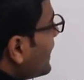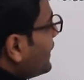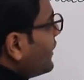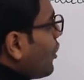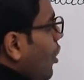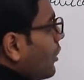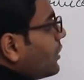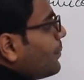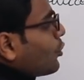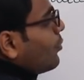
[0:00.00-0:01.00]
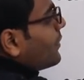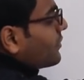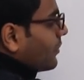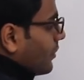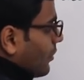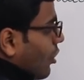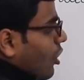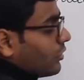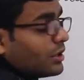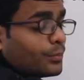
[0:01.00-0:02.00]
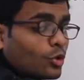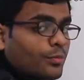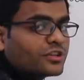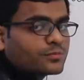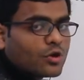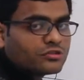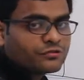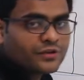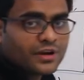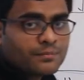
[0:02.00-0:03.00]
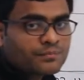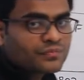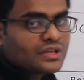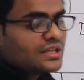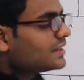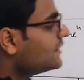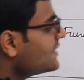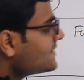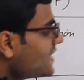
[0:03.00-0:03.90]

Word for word: getting all the probe all the probe response frame this